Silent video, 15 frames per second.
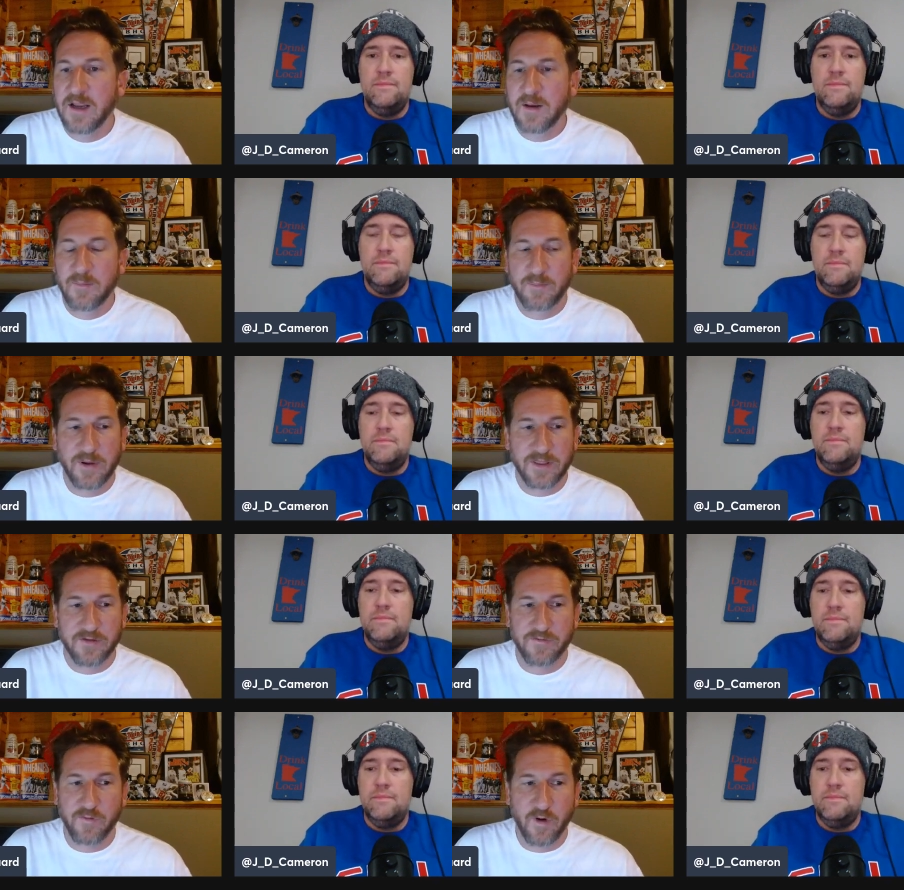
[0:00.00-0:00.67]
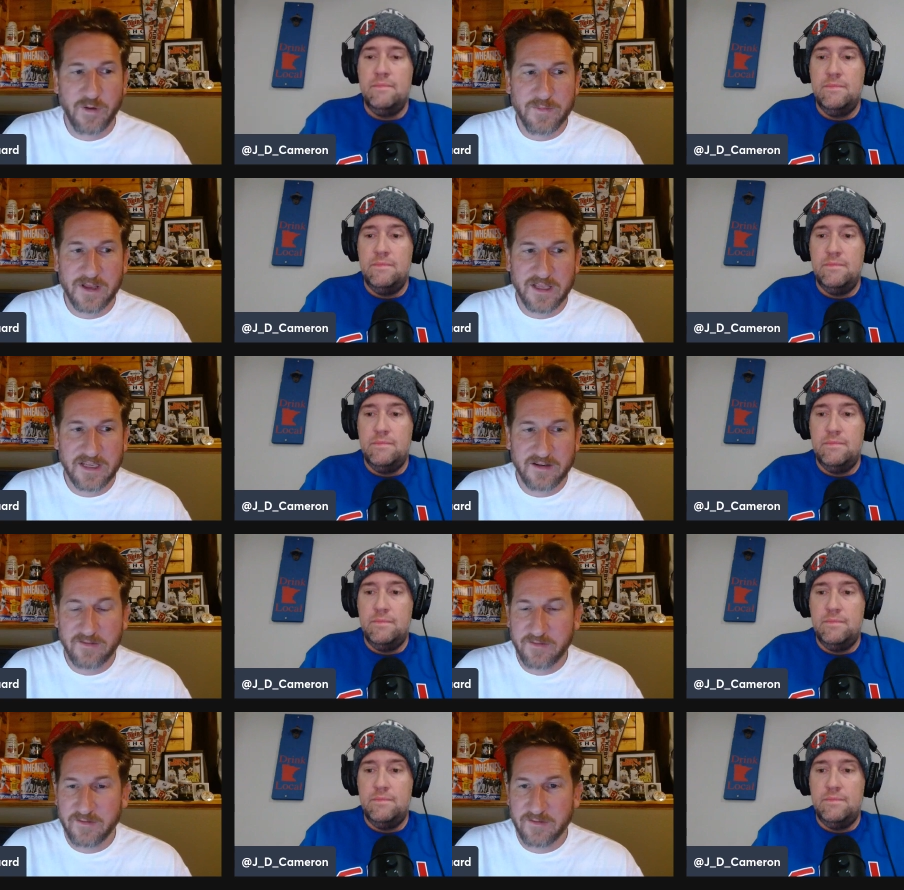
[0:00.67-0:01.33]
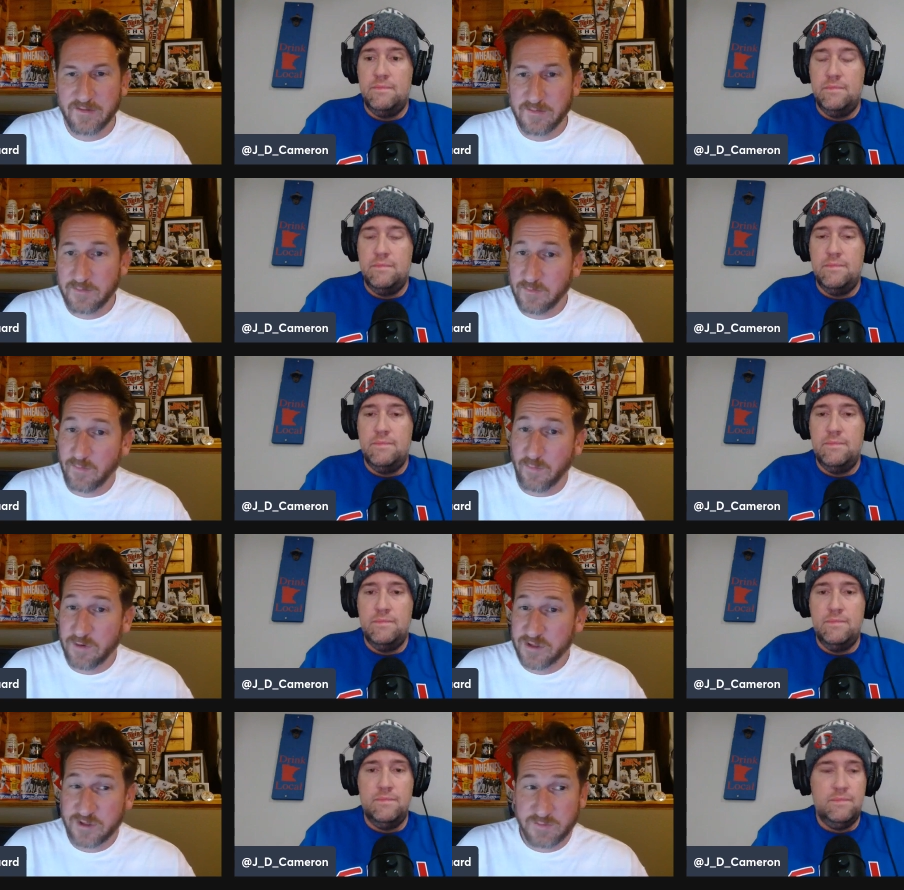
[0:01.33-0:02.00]
Speaker 1: But the four million,
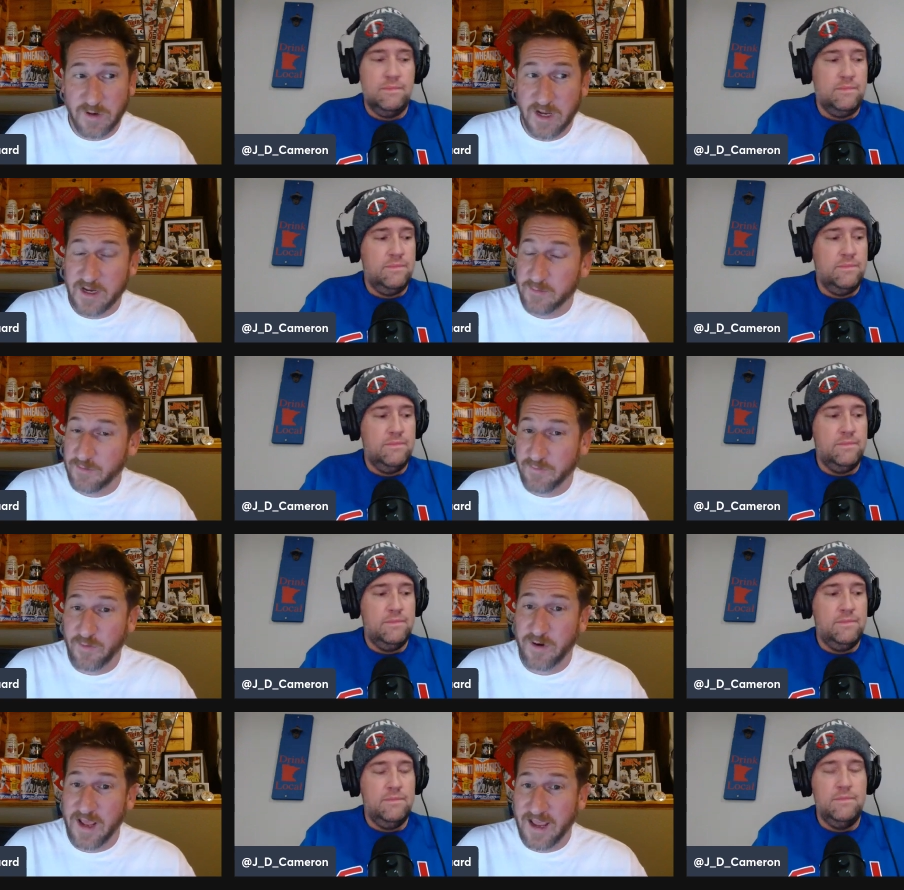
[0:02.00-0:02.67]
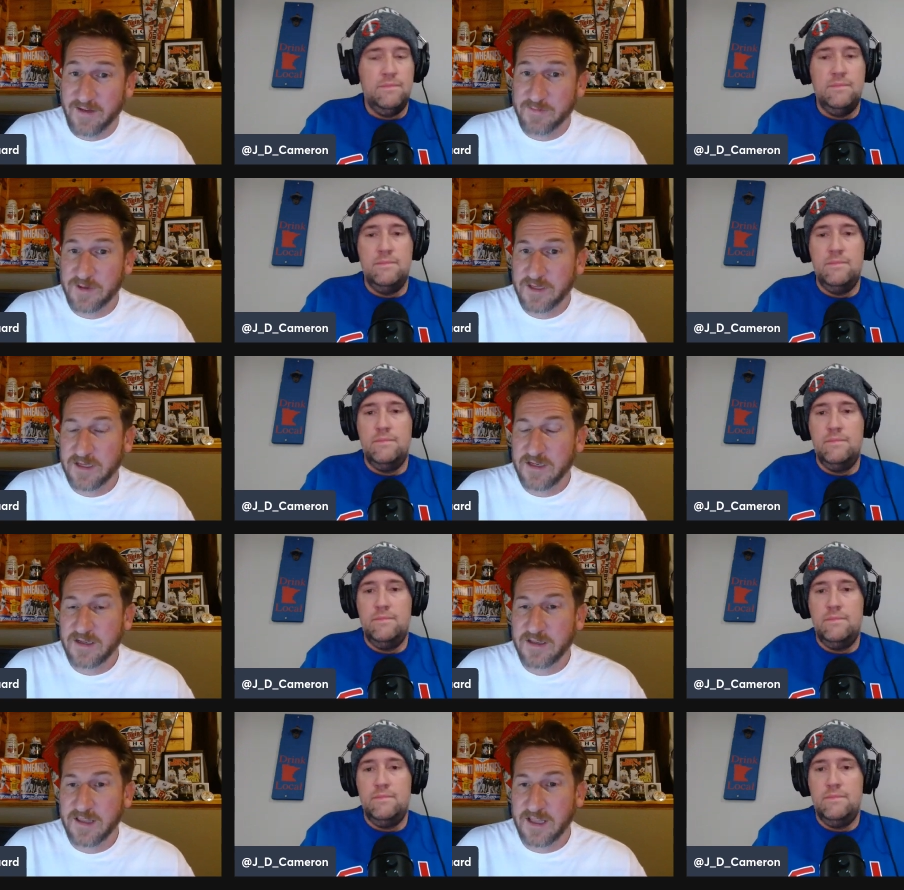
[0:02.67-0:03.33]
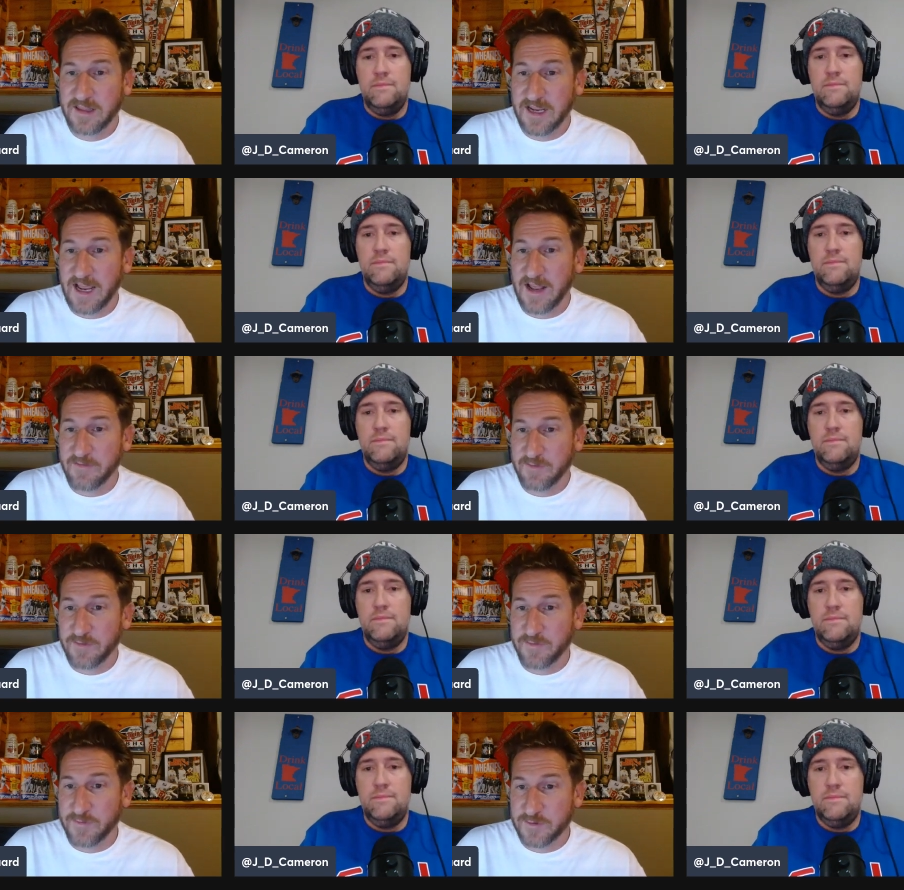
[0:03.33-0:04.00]
which is probably gonna be four and a half million that they got
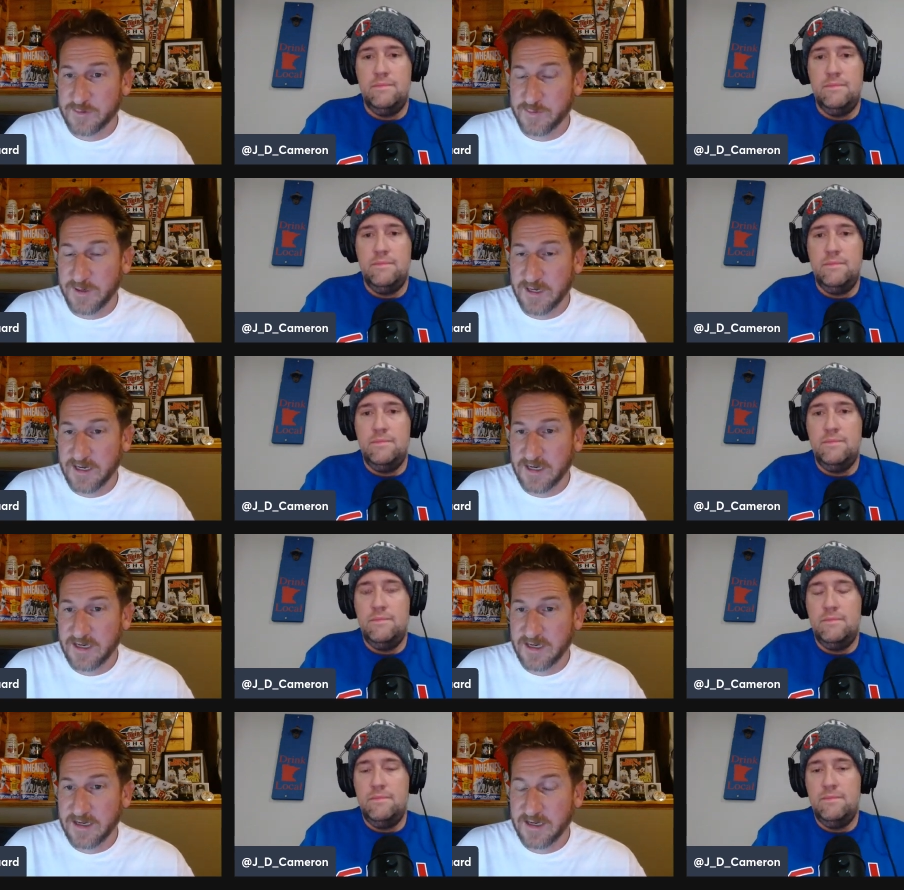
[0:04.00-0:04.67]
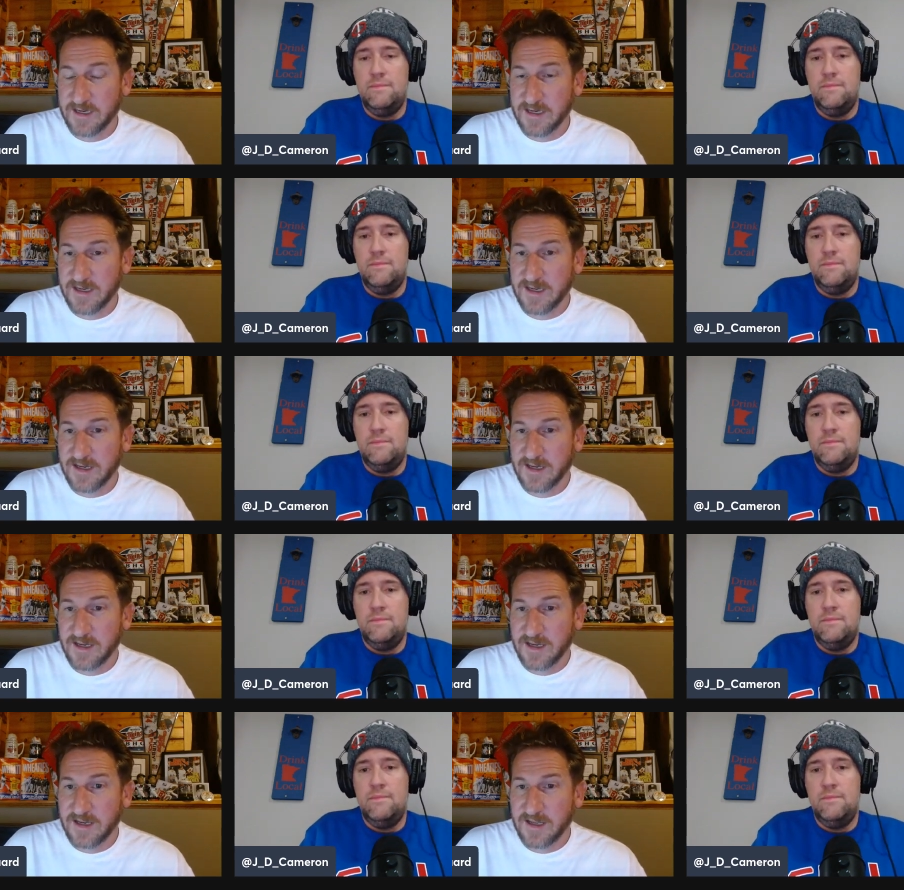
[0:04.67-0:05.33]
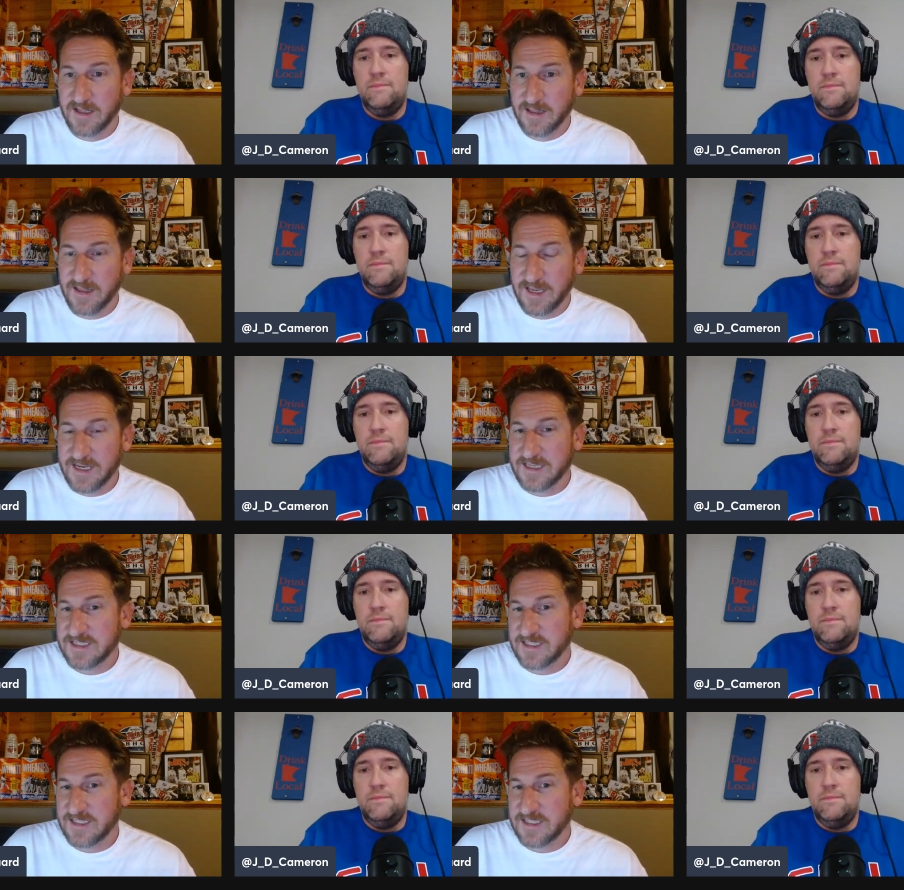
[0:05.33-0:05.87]
for the first pick, like, is